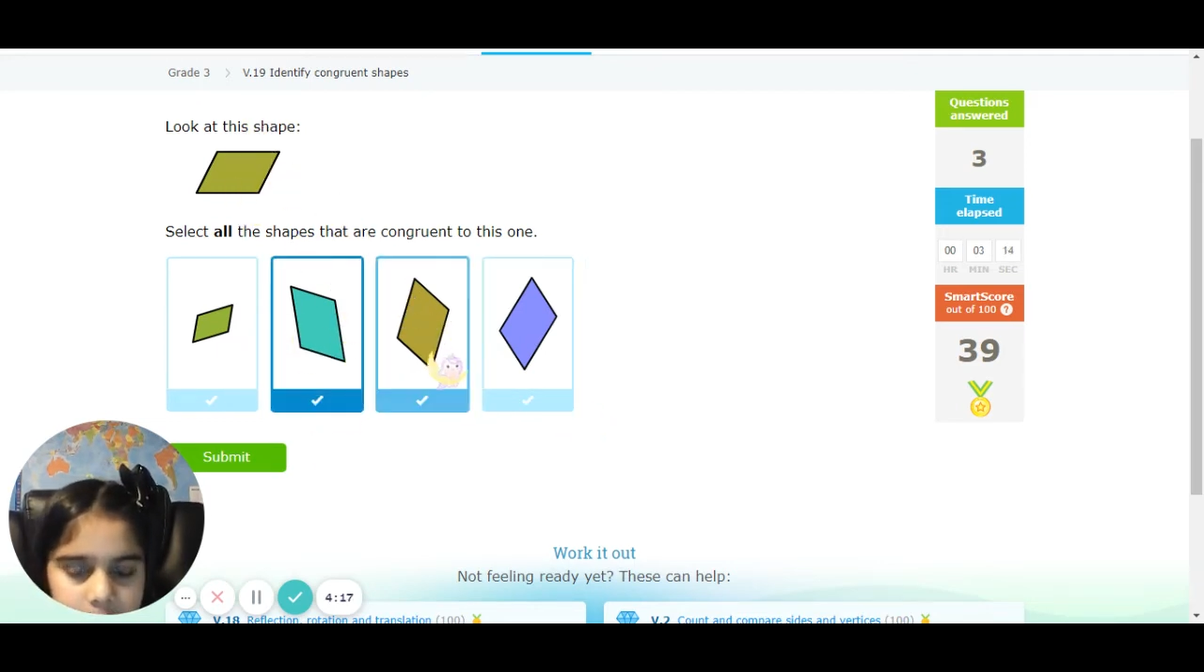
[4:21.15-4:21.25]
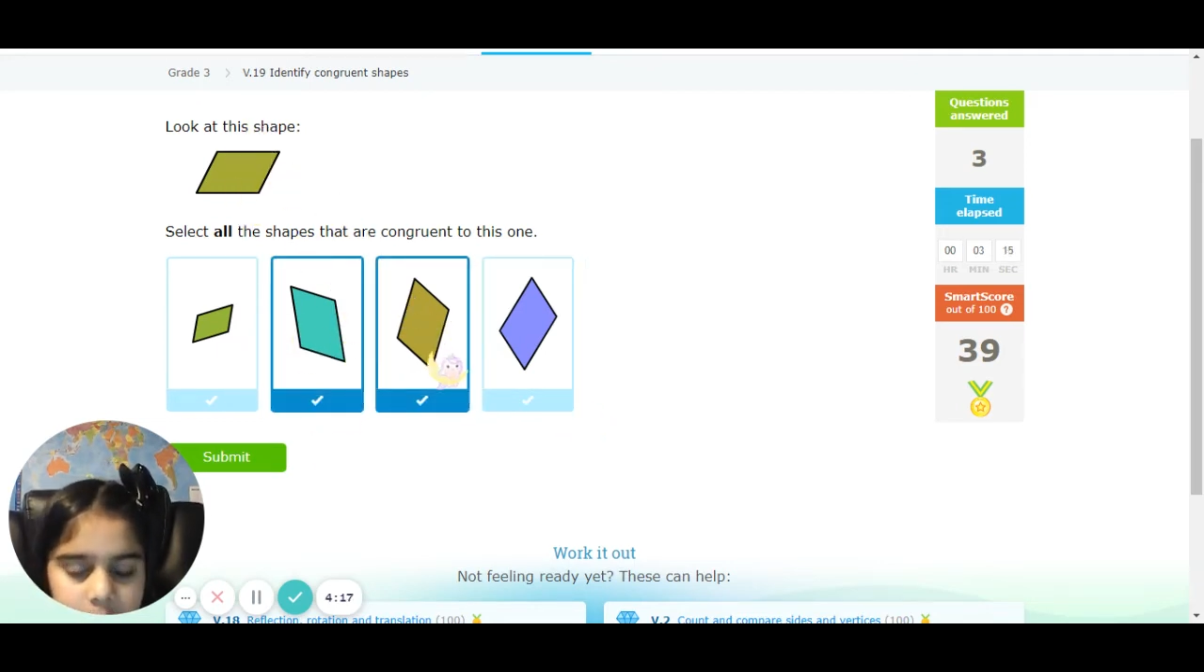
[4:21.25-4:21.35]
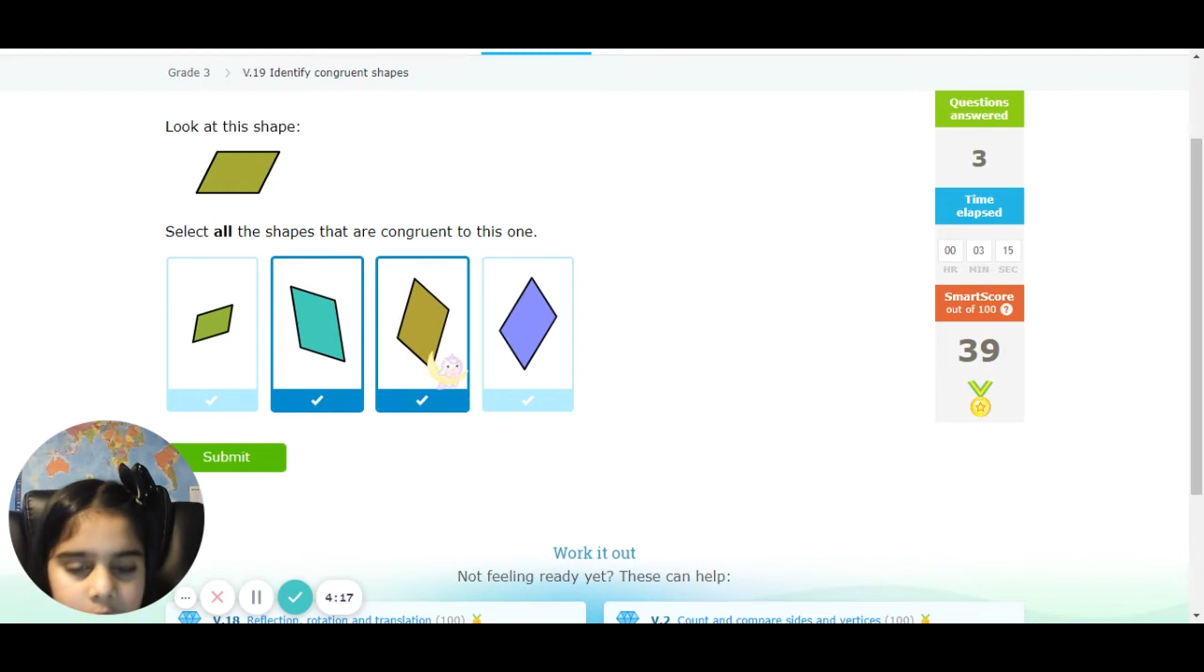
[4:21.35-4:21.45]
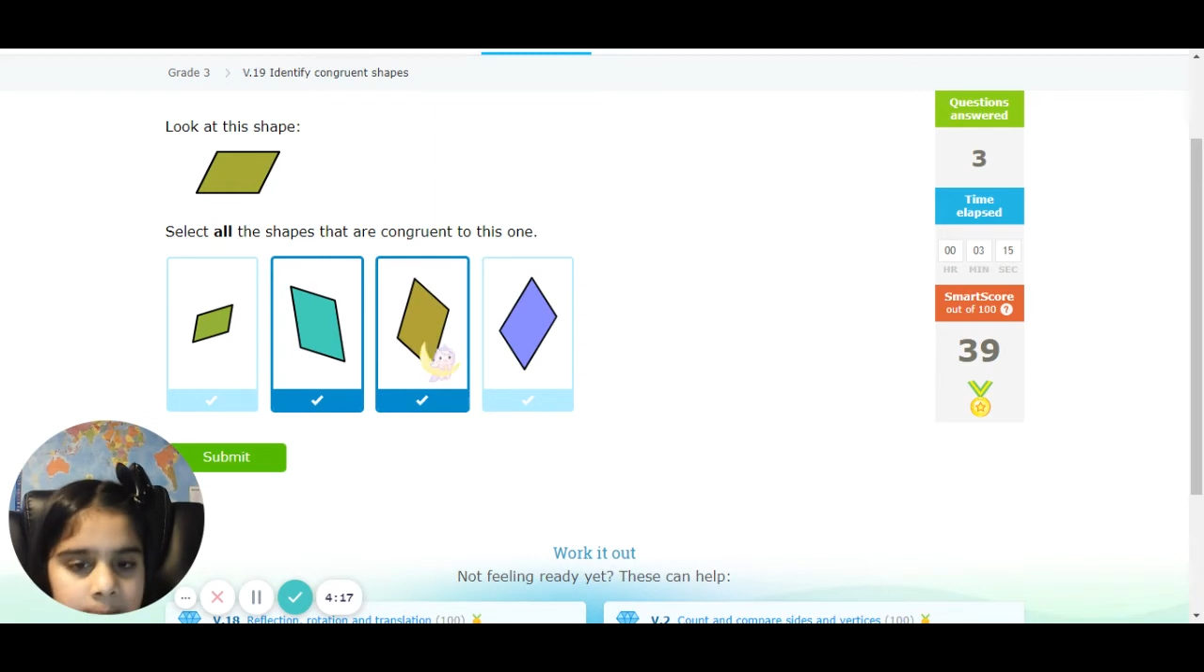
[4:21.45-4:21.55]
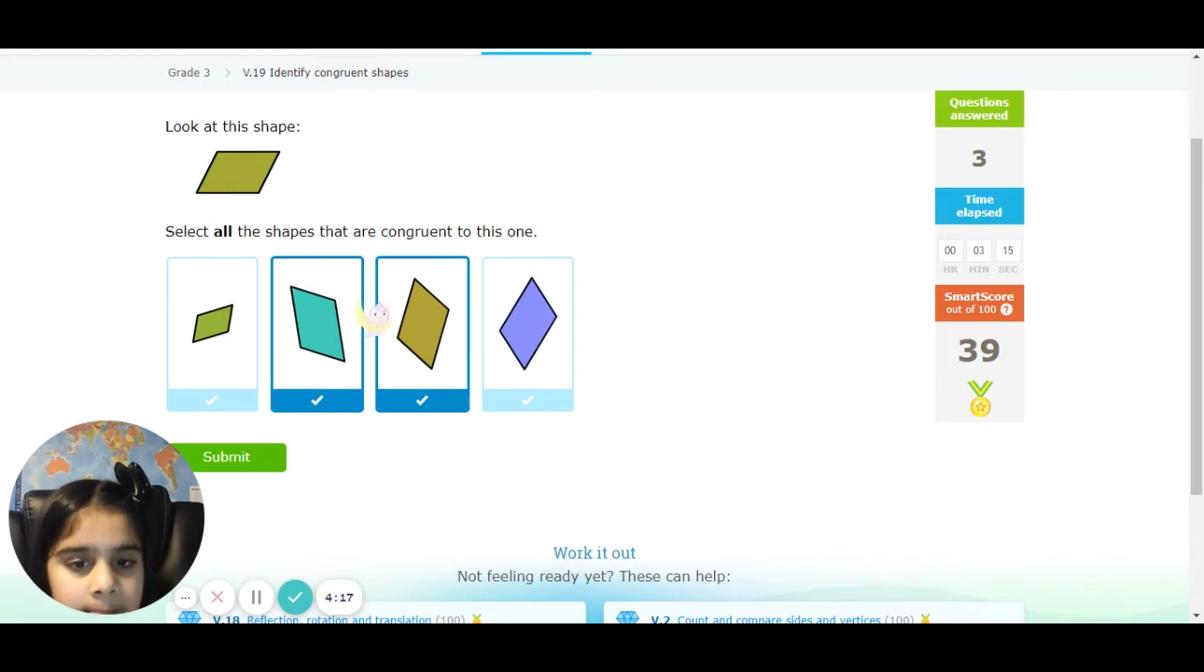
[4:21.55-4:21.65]

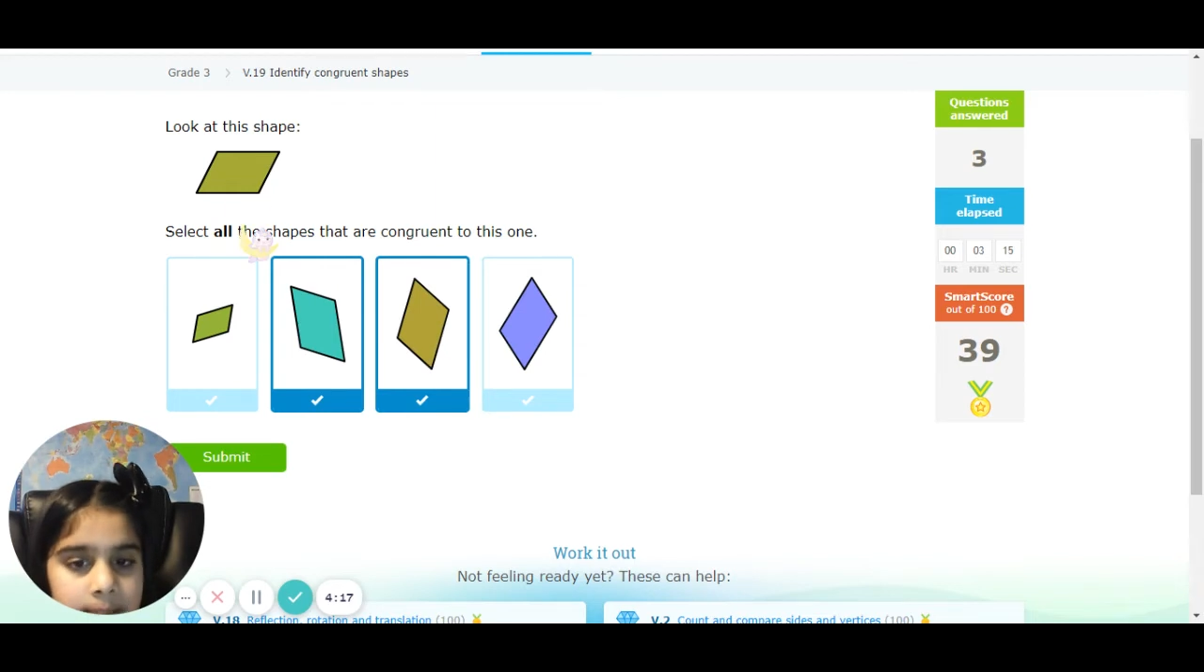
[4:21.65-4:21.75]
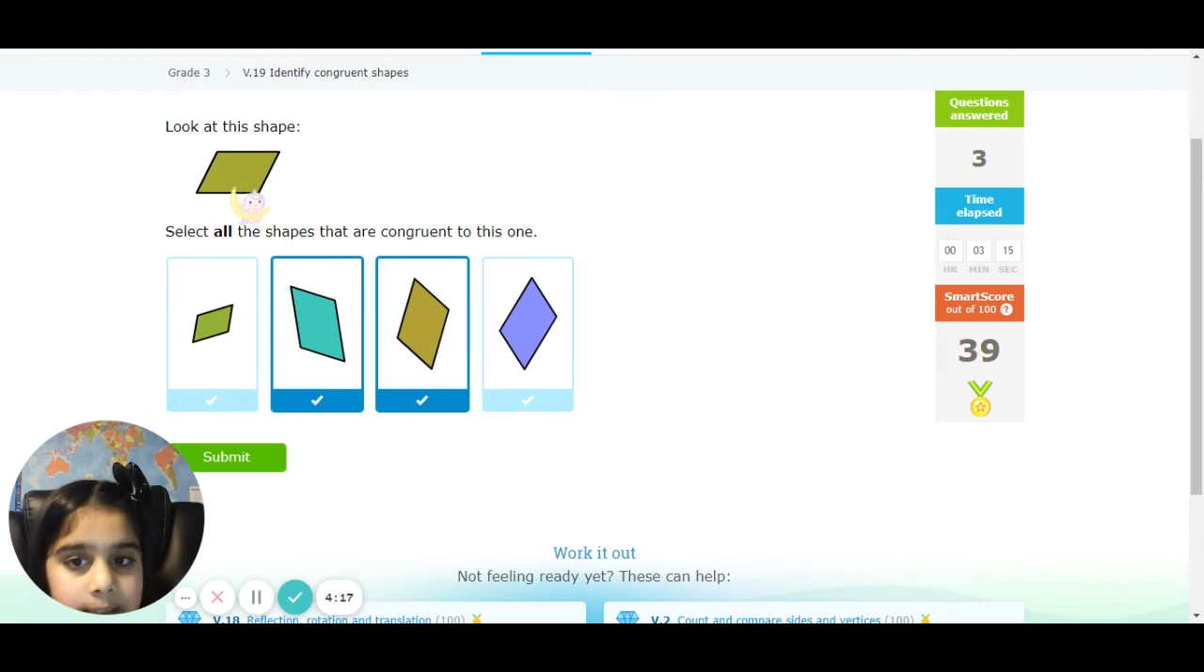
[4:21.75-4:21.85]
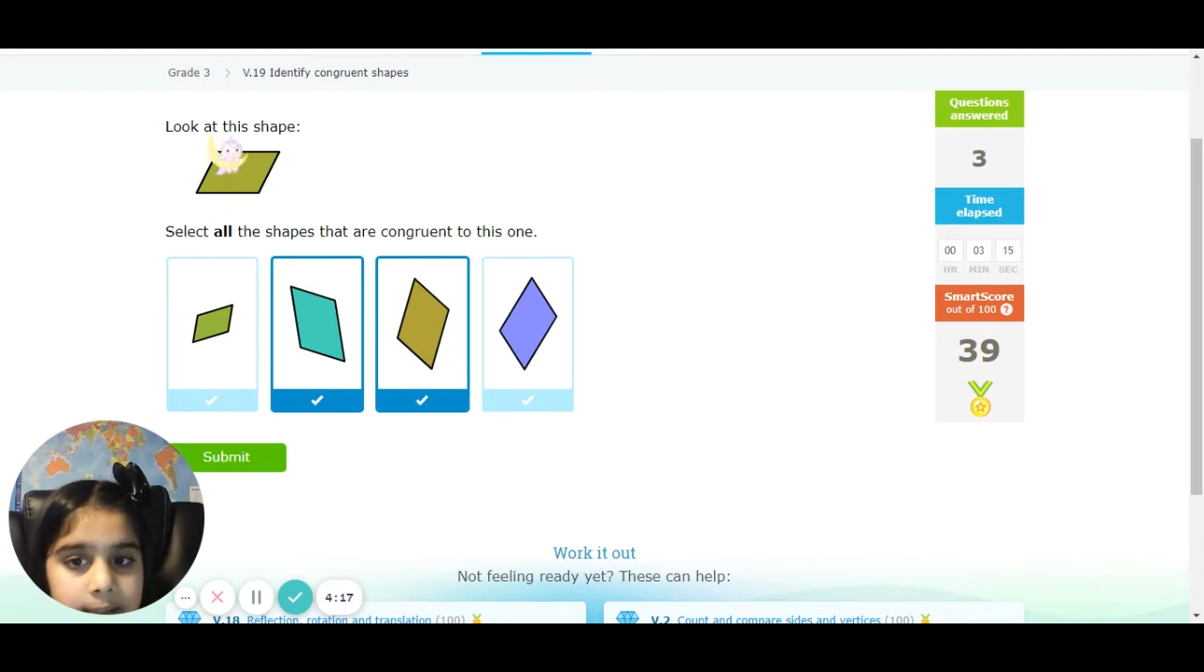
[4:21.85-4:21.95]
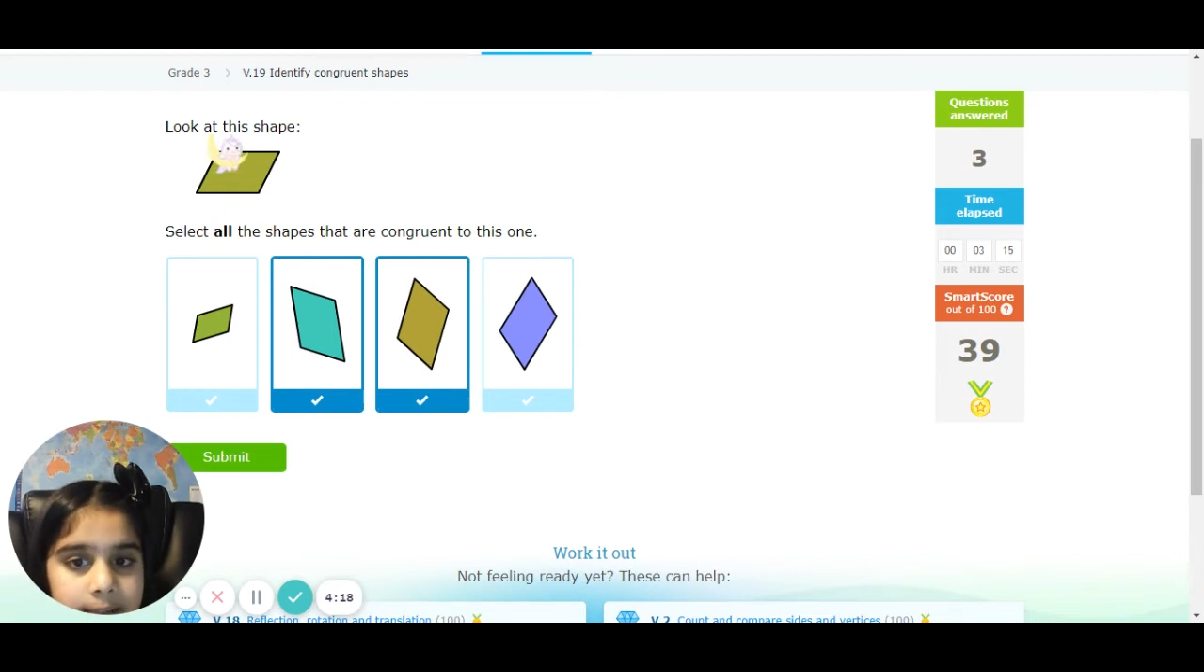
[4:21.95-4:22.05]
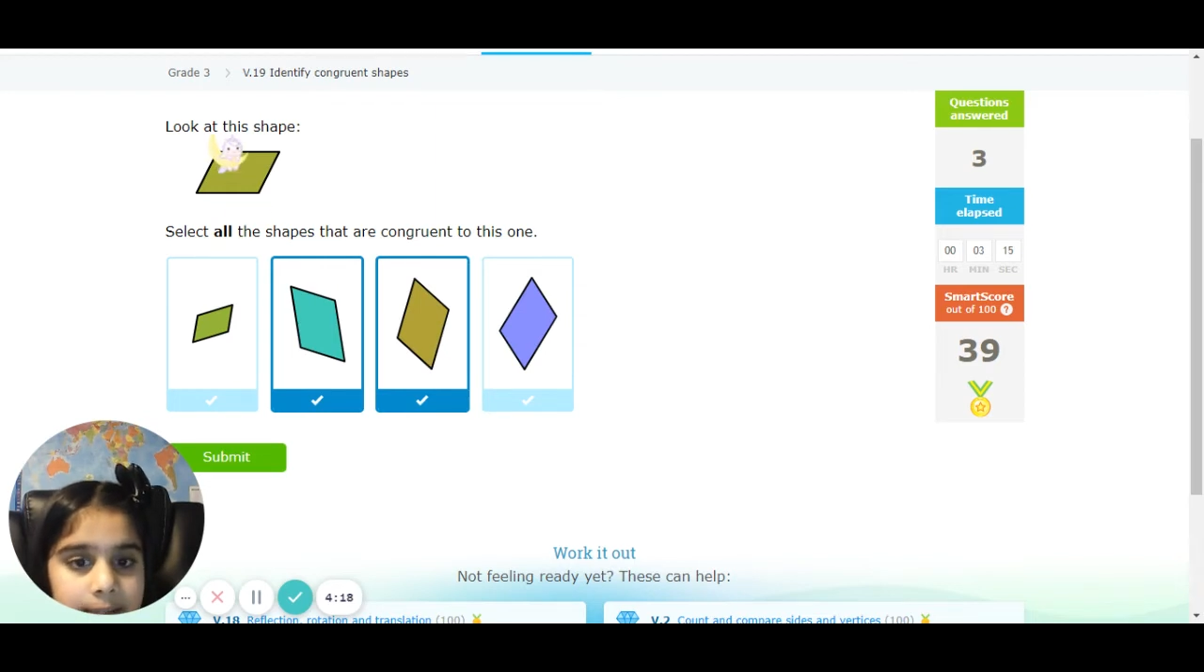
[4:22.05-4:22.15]
a
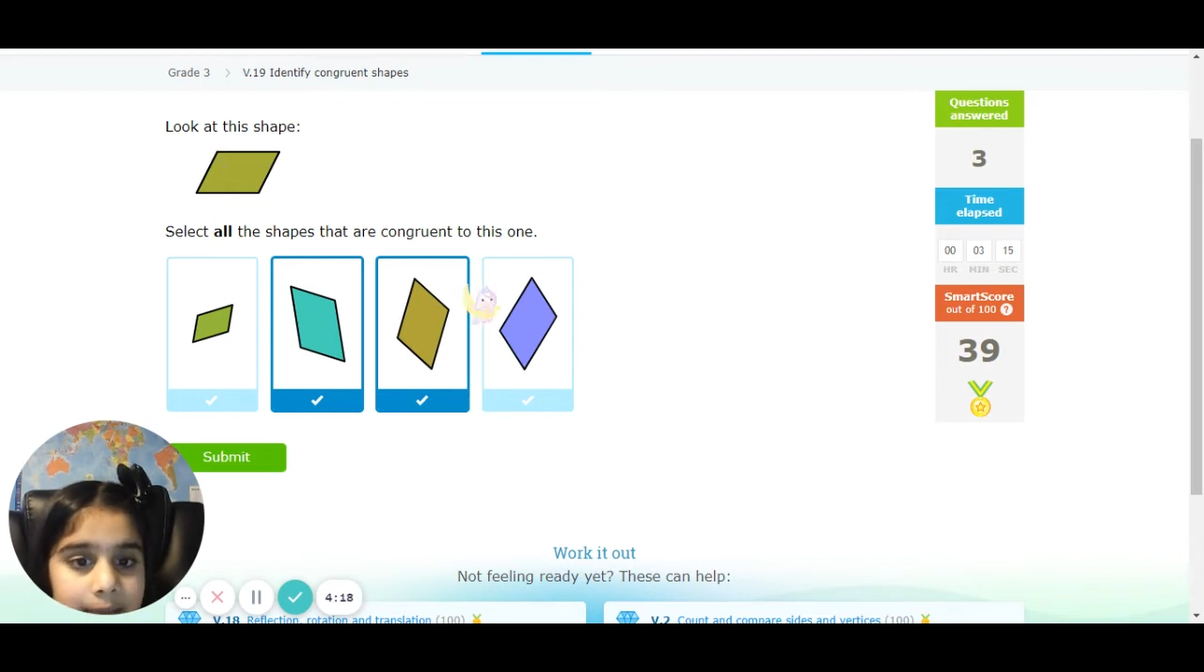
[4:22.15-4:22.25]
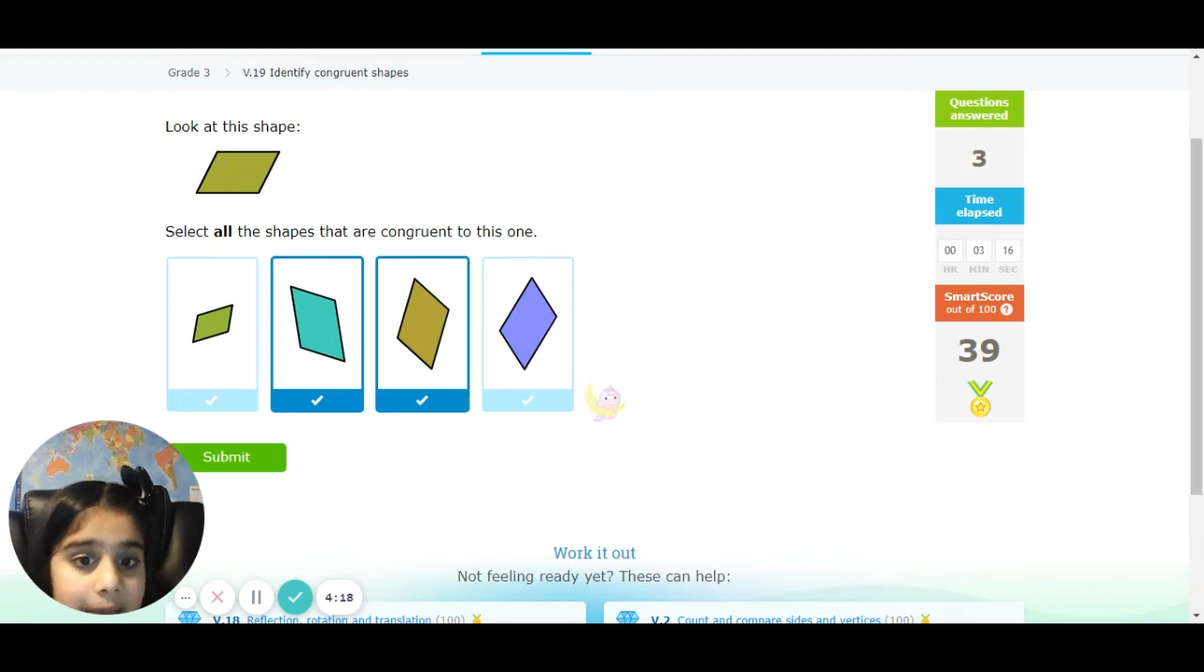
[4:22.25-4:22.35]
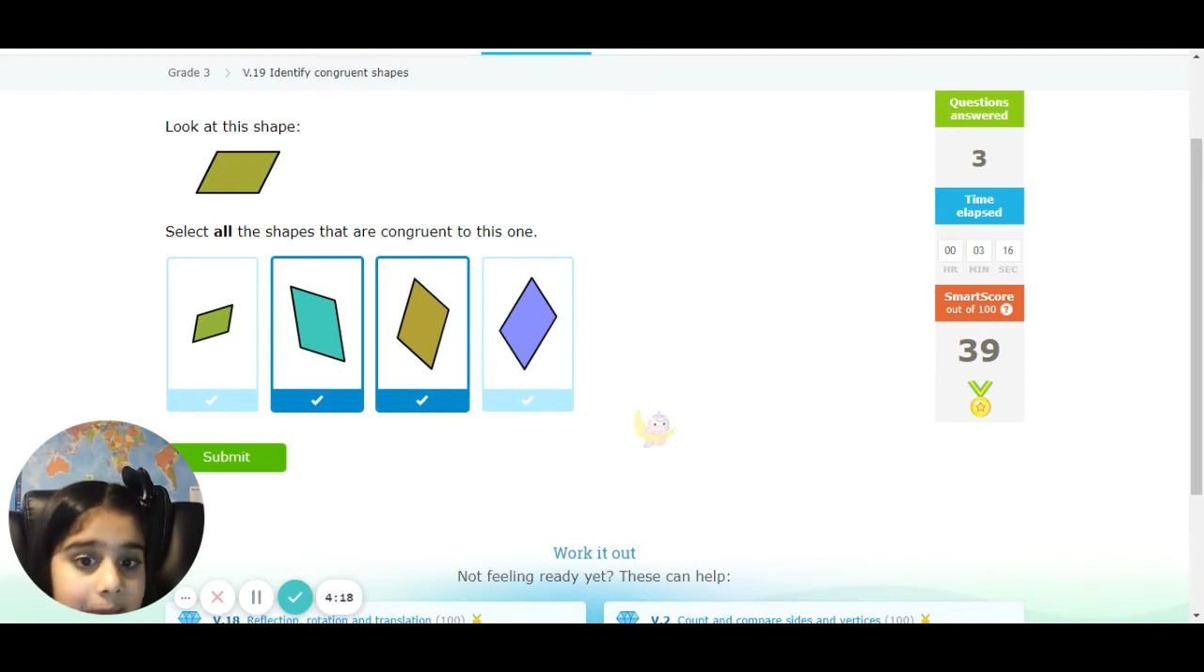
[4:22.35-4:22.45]
rhombus,